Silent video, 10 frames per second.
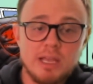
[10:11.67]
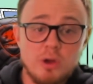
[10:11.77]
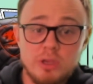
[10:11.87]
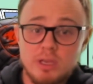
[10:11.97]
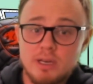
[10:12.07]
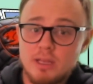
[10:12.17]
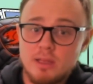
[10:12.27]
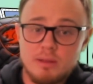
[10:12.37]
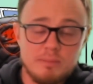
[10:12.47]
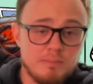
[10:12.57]
Are you in
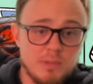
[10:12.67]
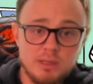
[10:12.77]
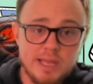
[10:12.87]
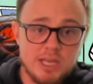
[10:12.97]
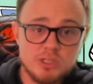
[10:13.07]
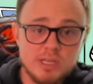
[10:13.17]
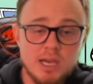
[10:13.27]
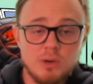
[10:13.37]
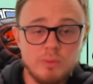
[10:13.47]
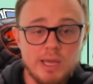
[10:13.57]
a middle-aged
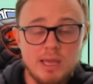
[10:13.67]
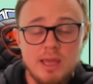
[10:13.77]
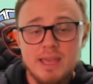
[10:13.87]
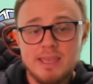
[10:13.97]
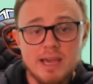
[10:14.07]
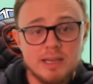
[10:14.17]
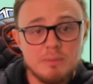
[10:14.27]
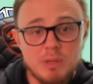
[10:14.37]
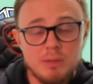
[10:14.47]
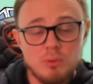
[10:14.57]
town where younger
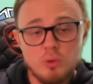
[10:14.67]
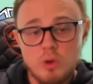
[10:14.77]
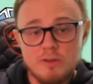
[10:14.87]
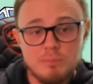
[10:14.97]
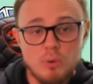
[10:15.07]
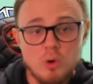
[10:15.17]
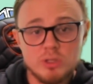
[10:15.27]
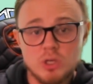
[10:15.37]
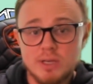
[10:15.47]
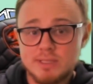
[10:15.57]
people who have
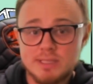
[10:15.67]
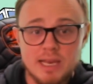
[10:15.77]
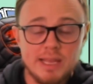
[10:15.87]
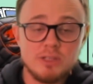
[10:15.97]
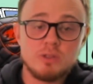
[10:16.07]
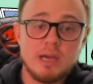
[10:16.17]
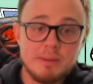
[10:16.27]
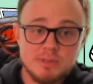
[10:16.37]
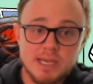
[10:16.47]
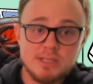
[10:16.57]
bought are selling to
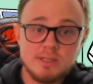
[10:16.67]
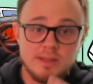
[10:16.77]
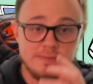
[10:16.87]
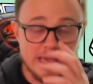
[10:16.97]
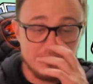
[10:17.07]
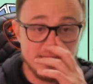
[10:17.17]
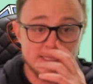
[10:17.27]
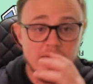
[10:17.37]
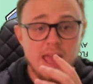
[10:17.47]
upsize to their families?